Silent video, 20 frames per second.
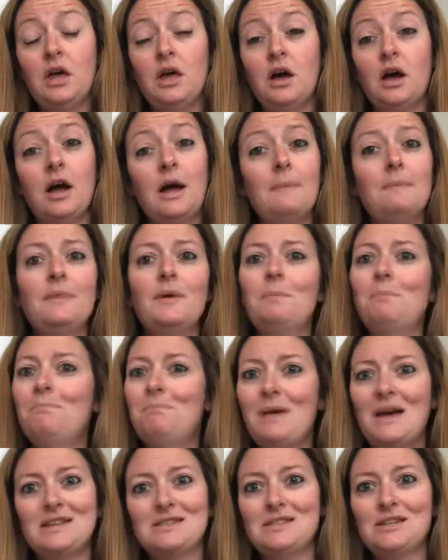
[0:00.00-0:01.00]
the
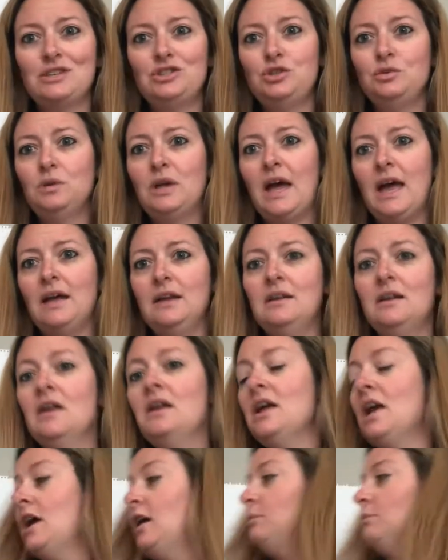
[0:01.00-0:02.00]
best that you can.
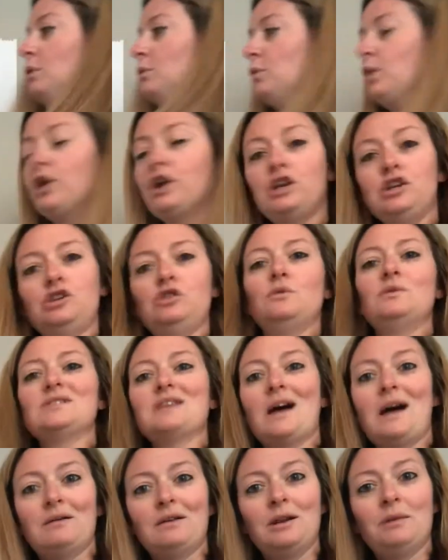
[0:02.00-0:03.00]
And what we're gonna do is
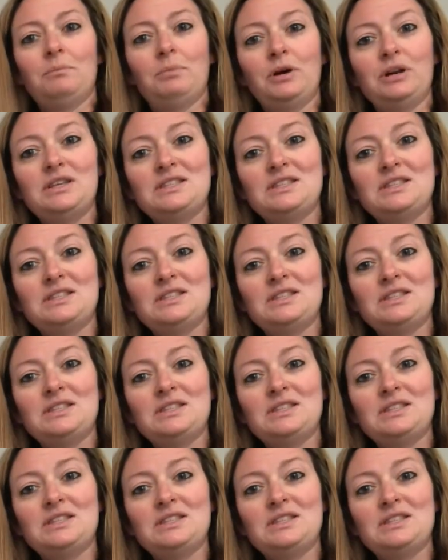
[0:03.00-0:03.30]
I'm gonna put it